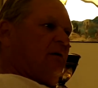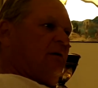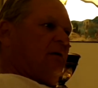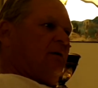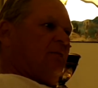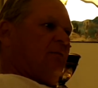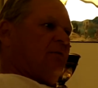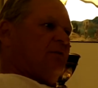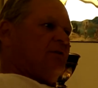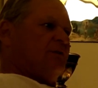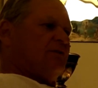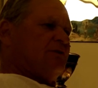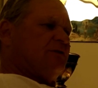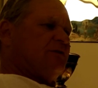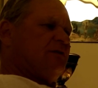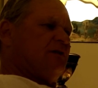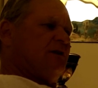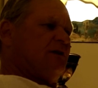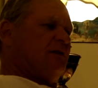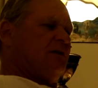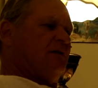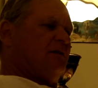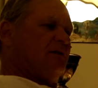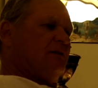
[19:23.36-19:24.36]
and when
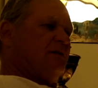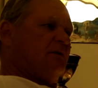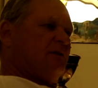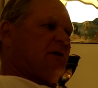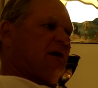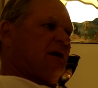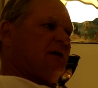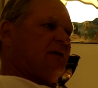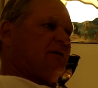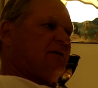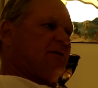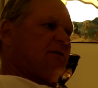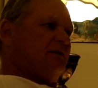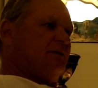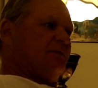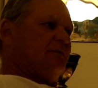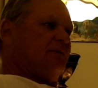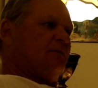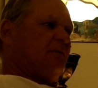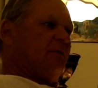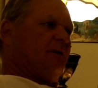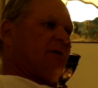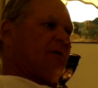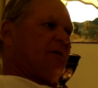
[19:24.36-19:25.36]
she got to the
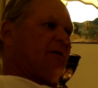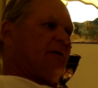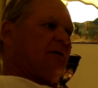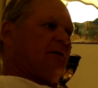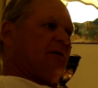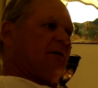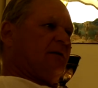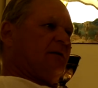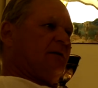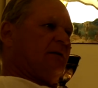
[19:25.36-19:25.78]
point,